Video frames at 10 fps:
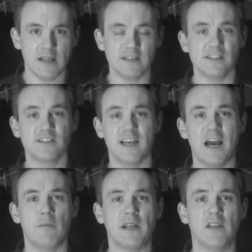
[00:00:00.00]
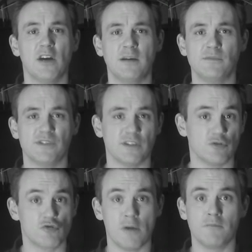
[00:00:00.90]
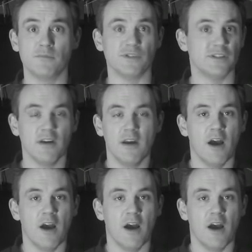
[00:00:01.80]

Listen to how many times the drums